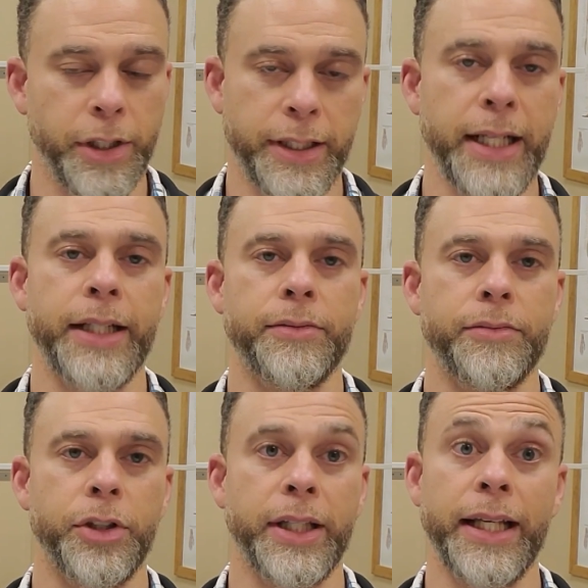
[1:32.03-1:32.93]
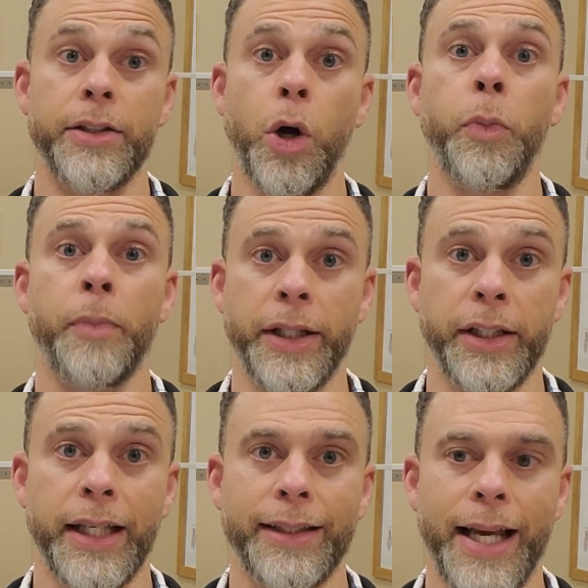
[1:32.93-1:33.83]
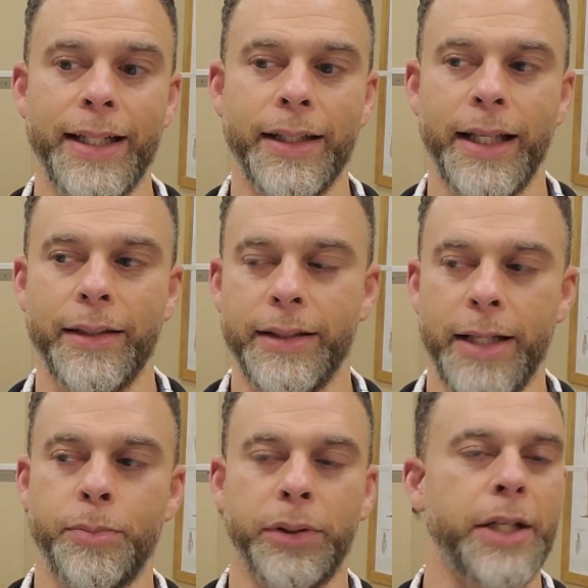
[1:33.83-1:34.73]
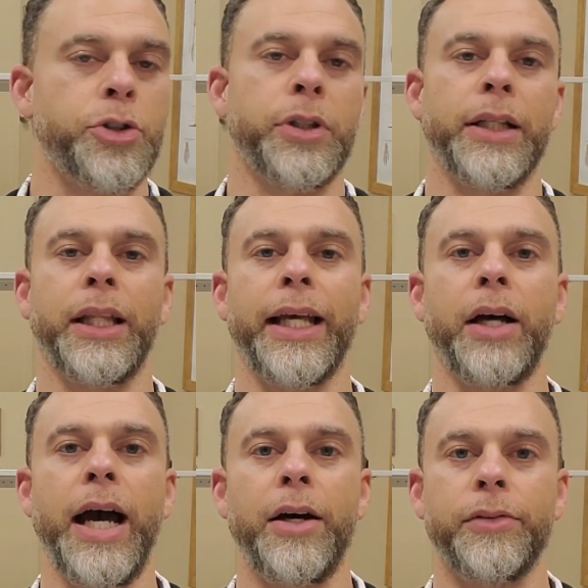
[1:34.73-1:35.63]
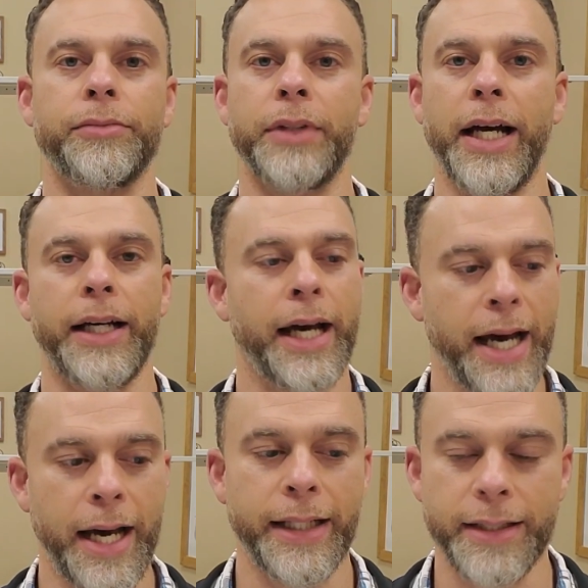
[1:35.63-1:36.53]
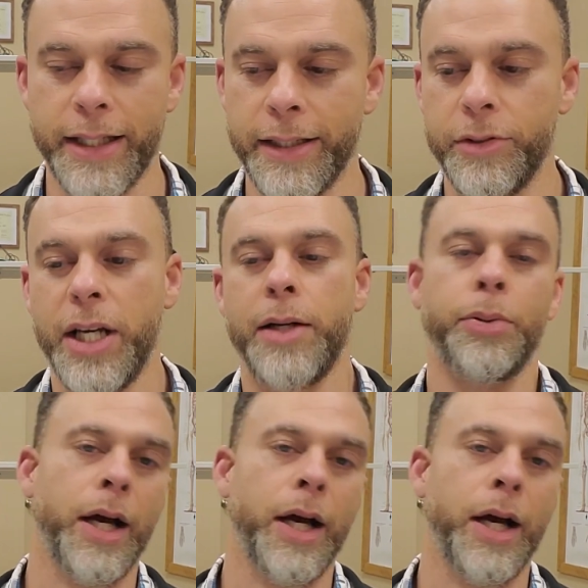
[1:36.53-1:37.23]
did it. You get dopamine. You get that pleasure, that like, oh, aha, I did it.